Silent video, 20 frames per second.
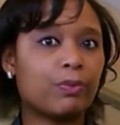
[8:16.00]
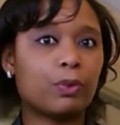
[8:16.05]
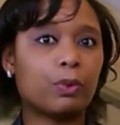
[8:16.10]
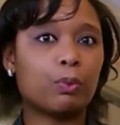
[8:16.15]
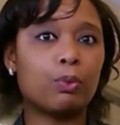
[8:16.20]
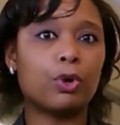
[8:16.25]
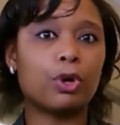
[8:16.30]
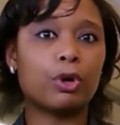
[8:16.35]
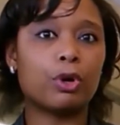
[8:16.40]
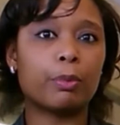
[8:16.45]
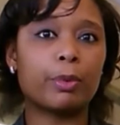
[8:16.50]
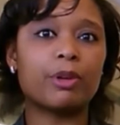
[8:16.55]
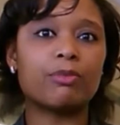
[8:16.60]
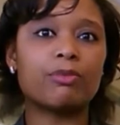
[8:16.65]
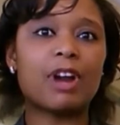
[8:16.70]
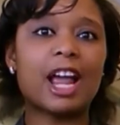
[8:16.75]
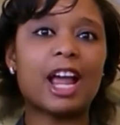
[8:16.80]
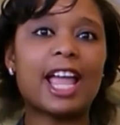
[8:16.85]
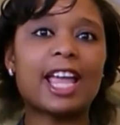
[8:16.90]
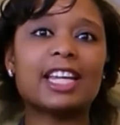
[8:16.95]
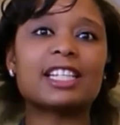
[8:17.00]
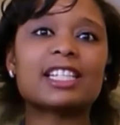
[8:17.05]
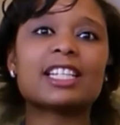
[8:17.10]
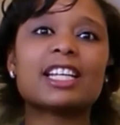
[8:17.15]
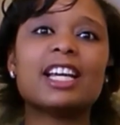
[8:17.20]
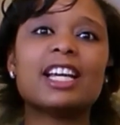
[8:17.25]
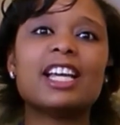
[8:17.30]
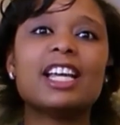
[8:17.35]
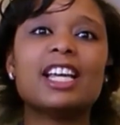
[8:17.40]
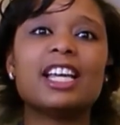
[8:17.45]
were we right?
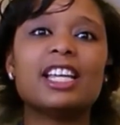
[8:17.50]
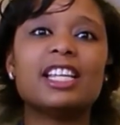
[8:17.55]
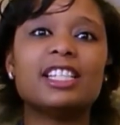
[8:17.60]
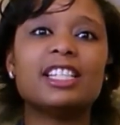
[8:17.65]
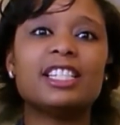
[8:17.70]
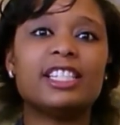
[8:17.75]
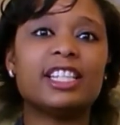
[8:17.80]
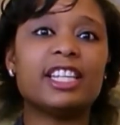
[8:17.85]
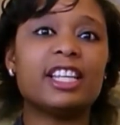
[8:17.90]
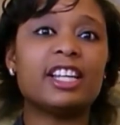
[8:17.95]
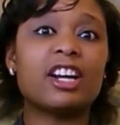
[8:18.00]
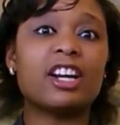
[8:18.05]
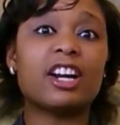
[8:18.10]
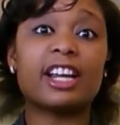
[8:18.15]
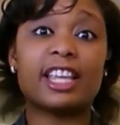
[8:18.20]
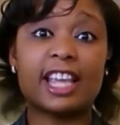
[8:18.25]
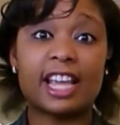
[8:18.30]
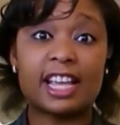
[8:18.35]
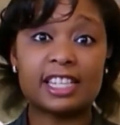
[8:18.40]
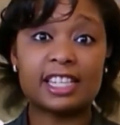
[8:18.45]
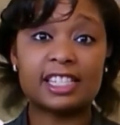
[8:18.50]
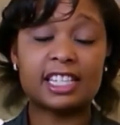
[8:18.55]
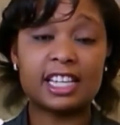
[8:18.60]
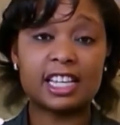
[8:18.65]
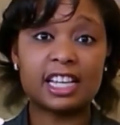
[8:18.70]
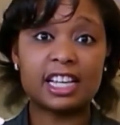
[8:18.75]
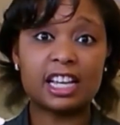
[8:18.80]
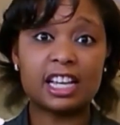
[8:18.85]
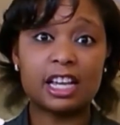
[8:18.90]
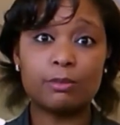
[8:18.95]
Did our
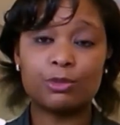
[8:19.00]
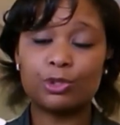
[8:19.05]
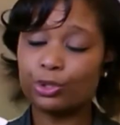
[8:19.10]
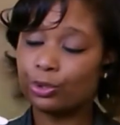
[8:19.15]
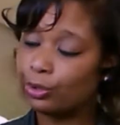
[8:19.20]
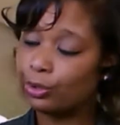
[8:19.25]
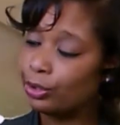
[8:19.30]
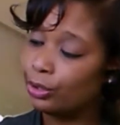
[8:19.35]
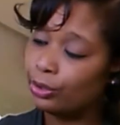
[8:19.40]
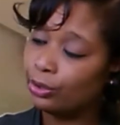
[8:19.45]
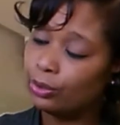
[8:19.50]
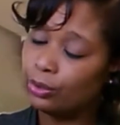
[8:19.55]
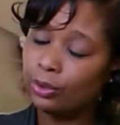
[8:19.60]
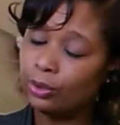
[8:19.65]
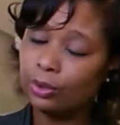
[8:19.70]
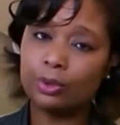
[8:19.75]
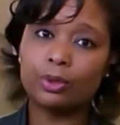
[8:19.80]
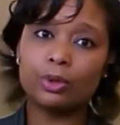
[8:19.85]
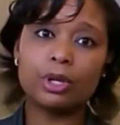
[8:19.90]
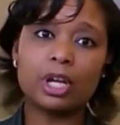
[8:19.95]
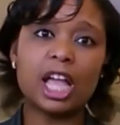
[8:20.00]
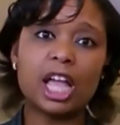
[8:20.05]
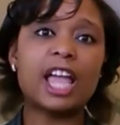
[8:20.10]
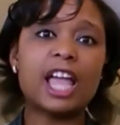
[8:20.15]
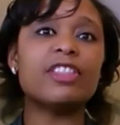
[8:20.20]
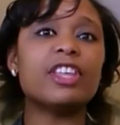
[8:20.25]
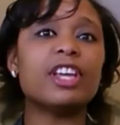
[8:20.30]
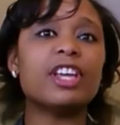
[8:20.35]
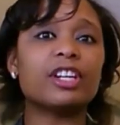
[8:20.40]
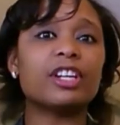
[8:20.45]
guessing come true? And
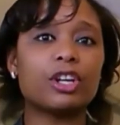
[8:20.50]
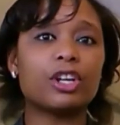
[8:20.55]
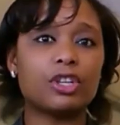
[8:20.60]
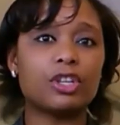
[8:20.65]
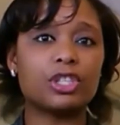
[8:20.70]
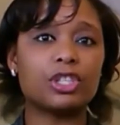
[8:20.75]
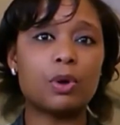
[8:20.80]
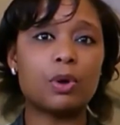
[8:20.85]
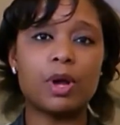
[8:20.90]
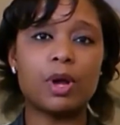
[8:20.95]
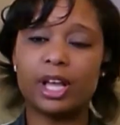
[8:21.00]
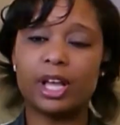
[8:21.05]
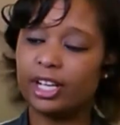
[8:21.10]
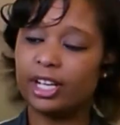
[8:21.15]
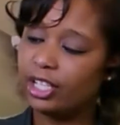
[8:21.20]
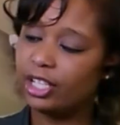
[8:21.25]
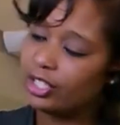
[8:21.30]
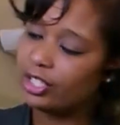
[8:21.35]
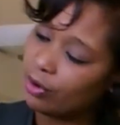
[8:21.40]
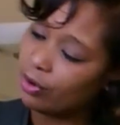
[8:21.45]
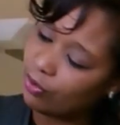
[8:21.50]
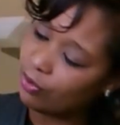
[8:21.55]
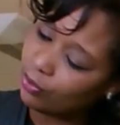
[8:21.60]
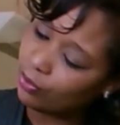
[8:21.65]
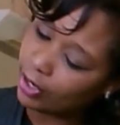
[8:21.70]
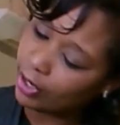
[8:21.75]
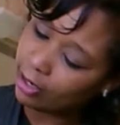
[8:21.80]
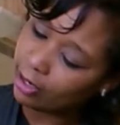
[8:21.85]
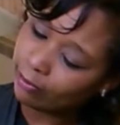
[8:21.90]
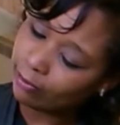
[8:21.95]
then so on and so forth.
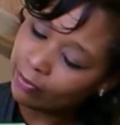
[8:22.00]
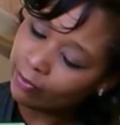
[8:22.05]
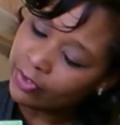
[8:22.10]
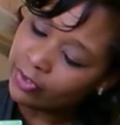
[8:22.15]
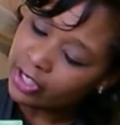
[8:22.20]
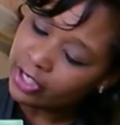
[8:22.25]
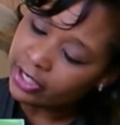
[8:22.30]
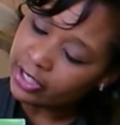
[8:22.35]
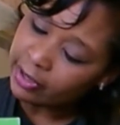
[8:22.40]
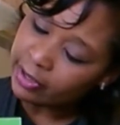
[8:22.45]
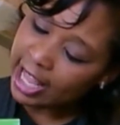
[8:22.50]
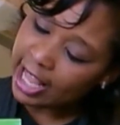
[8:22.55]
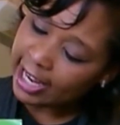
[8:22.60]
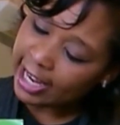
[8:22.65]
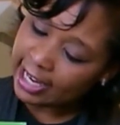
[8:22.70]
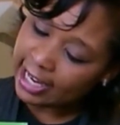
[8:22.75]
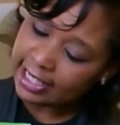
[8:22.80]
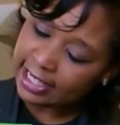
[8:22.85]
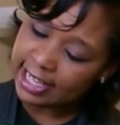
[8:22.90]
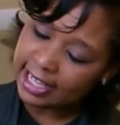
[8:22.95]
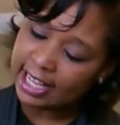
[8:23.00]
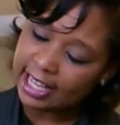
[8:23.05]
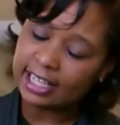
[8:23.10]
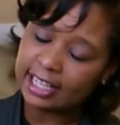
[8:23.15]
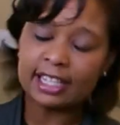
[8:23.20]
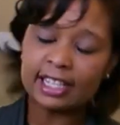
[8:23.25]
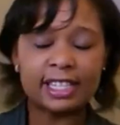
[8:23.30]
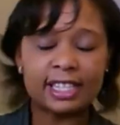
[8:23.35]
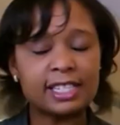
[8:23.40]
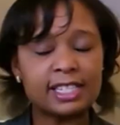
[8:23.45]
So like I said,
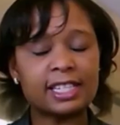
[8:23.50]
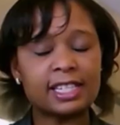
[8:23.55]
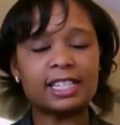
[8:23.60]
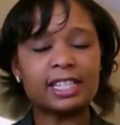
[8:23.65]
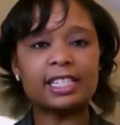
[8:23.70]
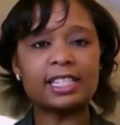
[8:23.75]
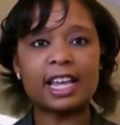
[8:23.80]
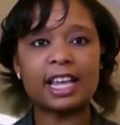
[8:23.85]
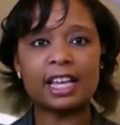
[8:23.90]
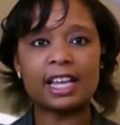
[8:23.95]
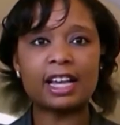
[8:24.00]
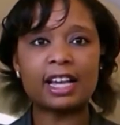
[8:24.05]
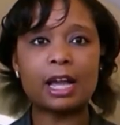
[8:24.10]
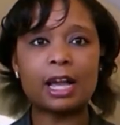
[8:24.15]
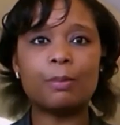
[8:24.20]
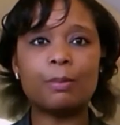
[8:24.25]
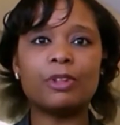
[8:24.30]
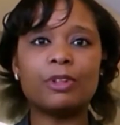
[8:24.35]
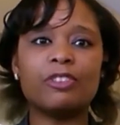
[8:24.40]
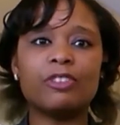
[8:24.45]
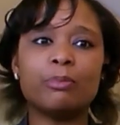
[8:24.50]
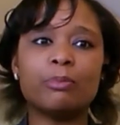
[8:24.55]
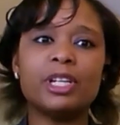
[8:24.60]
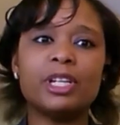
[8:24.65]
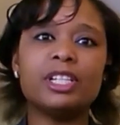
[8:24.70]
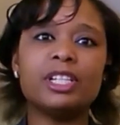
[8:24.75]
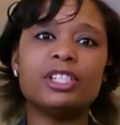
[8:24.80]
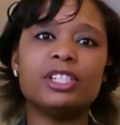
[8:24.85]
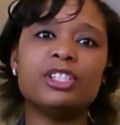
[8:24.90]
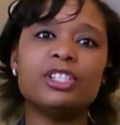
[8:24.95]
this can take a couple of
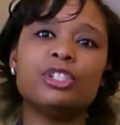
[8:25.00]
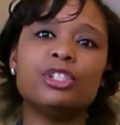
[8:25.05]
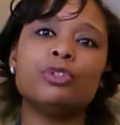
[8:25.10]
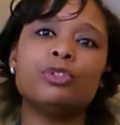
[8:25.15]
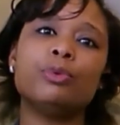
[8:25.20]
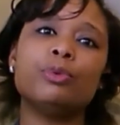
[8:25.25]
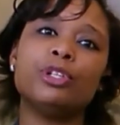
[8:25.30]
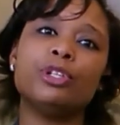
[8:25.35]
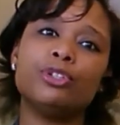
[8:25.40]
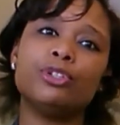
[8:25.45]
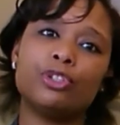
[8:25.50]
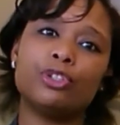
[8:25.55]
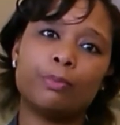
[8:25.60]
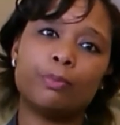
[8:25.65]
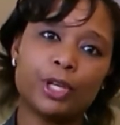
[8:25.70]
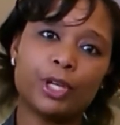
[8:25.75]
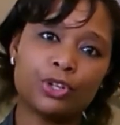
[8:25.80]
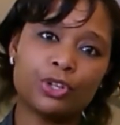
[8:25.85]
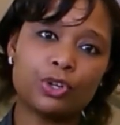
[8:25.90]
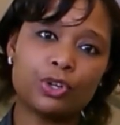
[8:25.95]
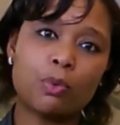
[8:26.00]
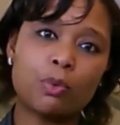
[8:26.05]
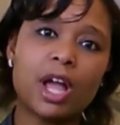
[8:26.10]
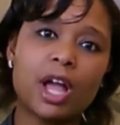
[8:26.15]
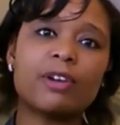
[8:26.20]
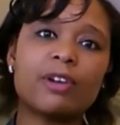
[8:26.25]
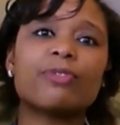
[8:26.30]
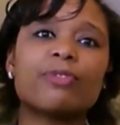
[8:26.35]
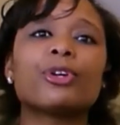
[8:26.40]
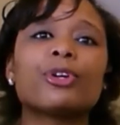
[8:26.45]
minutes to do when you do the picture walk
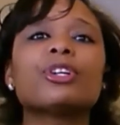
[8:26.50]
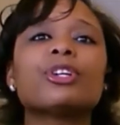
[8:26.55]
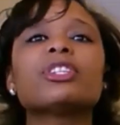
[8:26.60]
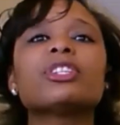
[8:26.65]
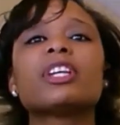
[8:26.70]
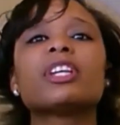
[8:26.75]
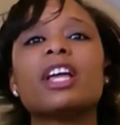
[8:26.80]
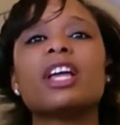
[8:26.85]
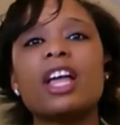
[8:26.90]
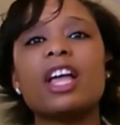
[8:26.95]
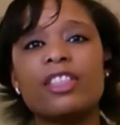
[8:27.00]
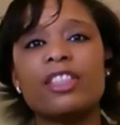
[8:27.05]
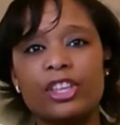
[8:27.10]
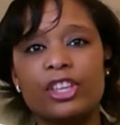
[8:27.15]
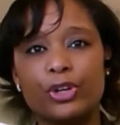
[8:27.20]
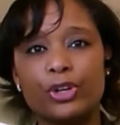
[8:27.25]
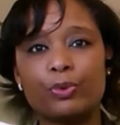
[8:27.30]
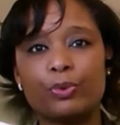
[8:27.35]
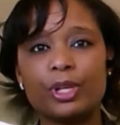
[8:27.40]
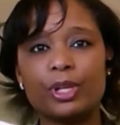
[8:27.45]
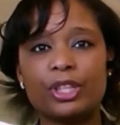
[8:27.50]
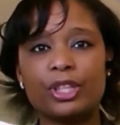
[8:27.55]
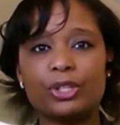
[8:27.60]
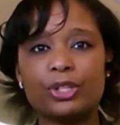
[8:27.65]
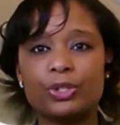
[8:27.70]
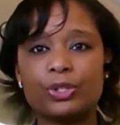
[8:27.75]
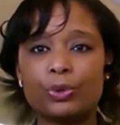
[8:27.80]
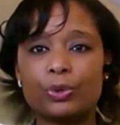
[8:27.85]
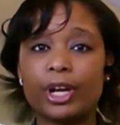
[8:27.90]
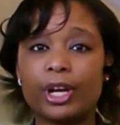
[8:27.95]
first, and then you read the
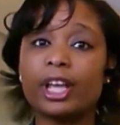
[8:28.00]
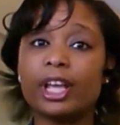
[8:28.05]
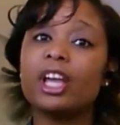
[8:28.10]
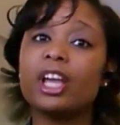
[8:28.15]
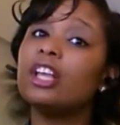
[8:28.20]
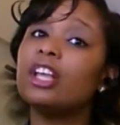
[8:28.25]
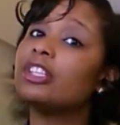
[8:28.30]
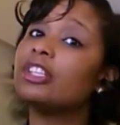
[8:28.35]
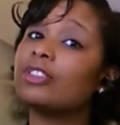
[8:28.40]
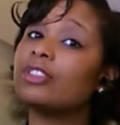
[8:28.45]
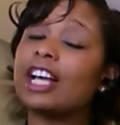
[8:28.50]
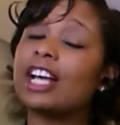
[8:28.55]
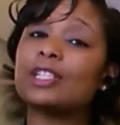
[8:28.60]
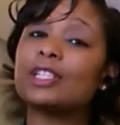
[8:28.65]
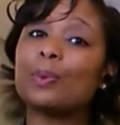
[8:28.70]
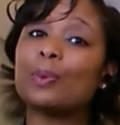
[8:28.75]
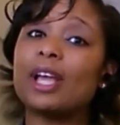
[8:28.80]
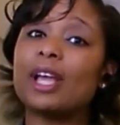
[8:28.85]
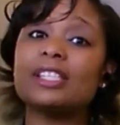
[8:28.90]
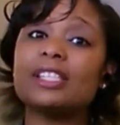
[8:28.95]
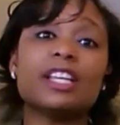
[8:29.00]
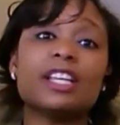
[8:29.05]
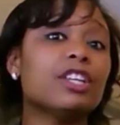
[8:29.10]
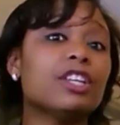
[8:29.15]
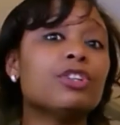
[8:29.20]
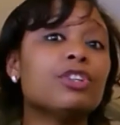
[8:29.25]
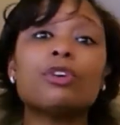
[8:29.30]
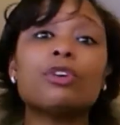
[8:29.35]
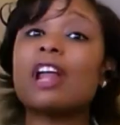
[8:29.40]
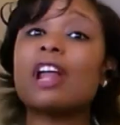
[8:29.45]
story. So that's why I said you
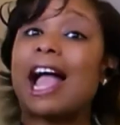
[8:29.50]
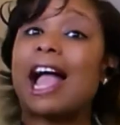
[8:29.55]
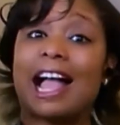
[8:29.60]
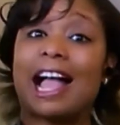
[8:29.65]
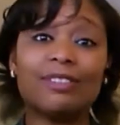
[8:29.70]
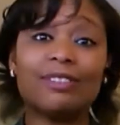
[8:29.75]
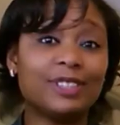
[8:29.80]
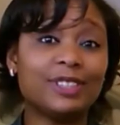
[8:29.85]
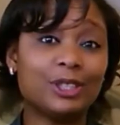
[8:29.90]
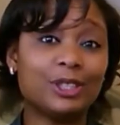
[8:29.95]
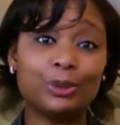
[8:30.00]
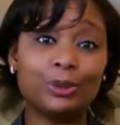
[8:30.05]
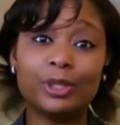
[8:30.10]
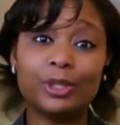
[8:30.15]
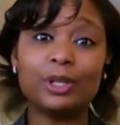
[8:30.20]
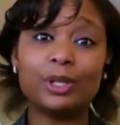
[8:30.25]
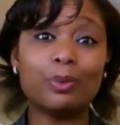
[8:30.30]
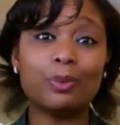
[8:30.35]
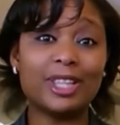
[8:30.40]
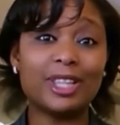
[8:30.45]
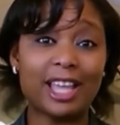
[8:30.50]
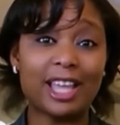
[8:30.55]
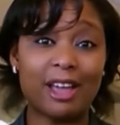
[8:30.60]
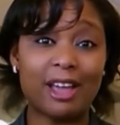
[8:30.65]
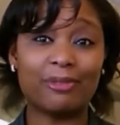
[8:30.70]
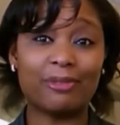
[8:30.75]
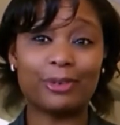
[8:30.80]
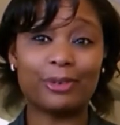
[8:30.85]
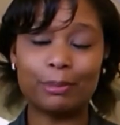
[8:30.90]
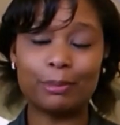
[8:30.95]
don't have to do it with
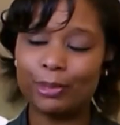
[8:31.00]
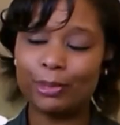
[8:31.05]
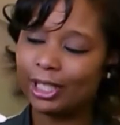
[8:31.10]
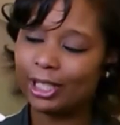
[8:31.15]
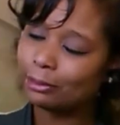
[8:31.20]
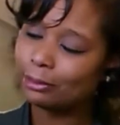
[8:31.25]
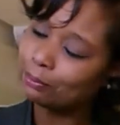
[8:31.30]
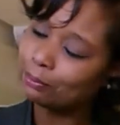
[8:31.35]
every book,